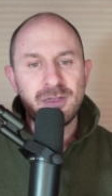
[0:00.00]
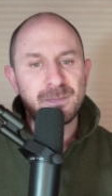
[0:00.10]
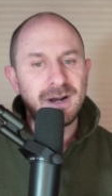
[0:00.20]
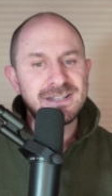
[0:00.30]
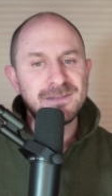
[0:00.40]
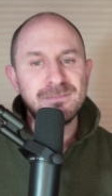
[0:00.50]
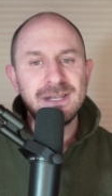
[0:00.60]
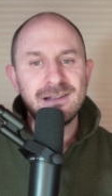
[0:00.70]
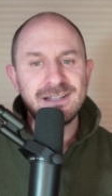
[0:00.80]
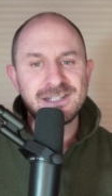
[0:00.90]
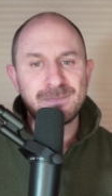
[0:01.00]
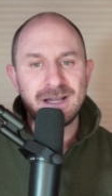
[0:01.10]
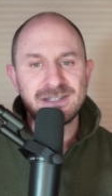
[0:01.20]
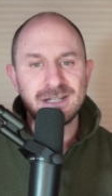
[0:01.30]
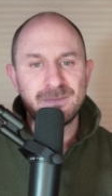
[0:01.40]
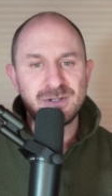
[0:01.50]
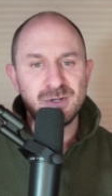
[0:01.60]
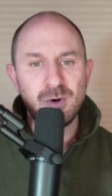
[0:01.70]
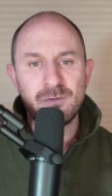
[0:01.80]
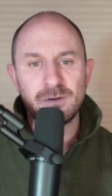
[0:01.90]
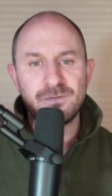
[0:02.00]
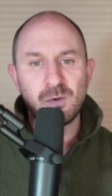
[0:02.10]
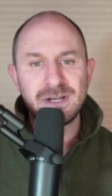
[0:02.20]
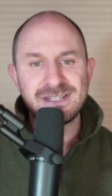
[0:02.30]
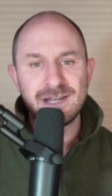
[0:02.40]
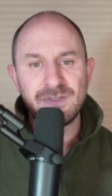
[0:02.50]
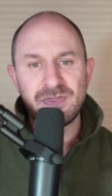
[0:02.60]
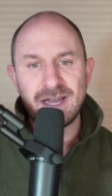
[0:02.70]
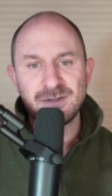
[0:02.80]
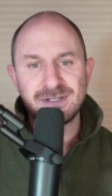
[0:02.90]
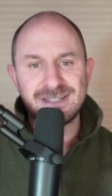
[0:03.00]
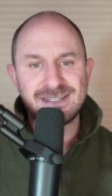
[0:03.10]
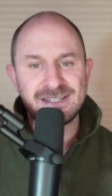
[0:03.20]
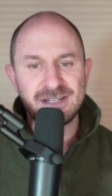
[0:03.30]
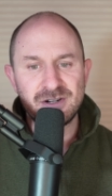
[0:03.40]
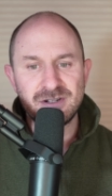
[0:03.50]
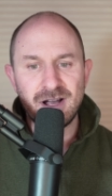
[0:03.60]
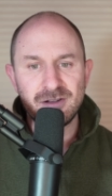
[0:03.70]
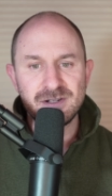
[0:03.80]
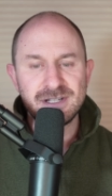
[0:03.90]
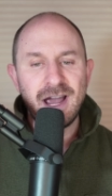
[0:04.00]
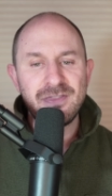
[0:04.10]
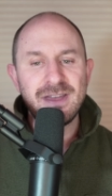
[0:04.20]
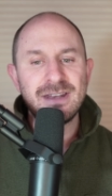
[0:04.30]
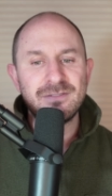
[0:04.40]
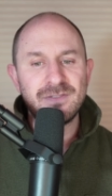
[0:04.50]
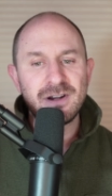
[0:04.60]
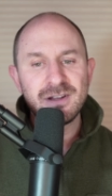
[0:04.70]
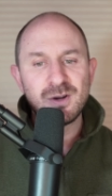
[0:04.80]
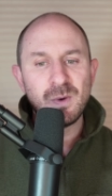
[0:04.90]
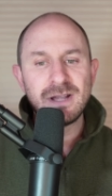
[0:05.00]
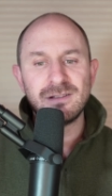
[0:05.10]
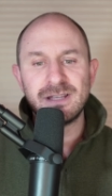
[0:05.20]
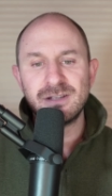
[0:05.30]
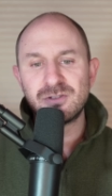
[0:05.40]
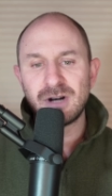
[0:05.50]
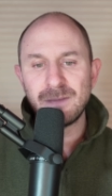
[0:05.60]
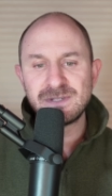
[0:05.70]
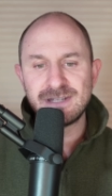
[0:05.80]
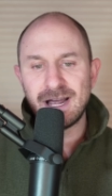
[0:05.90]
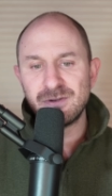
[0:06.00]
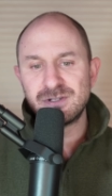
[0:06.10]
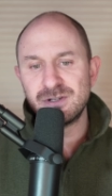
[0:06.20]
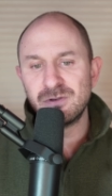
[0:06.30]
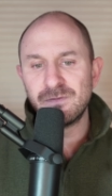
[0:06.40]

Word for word: The price immediately spikes up to over $47,600 and then very quickly drops down to